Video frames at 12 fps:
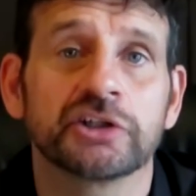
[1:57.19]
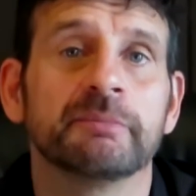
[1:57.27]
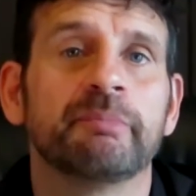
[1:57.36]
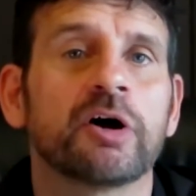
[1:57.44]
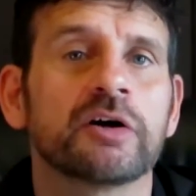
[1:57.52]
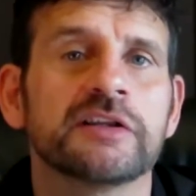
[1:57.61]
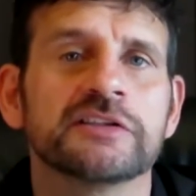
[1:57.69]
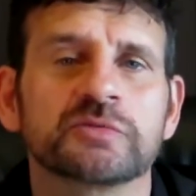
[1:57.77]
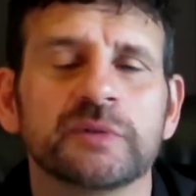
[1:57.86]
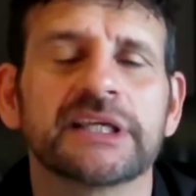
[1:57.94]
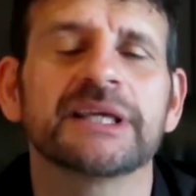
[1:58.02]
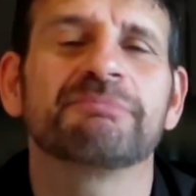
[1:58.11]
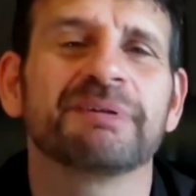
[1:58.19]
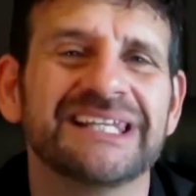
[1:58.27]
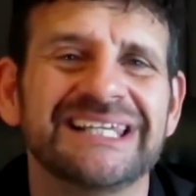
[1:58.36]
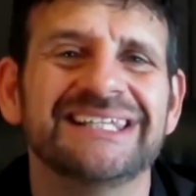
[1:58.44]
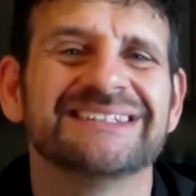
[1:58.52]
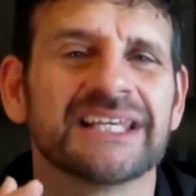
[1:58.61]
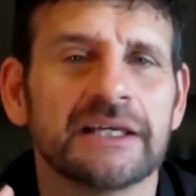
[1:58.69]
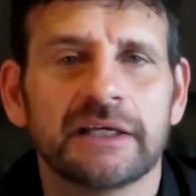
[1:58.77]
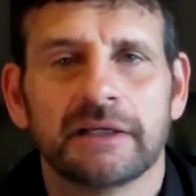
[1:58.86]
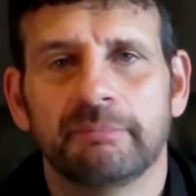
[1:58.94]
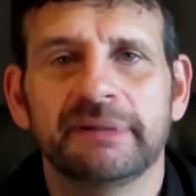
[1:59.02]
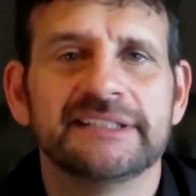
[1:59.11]
going to party this weekend, please
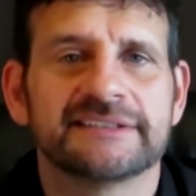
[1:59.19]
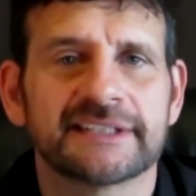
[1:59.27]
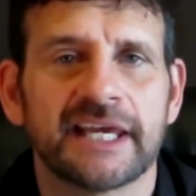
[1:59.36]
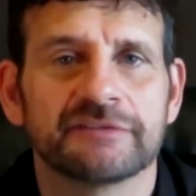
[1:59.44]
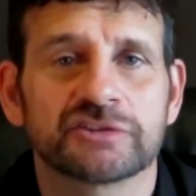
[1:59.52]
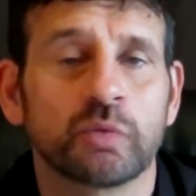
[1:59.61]
be safe.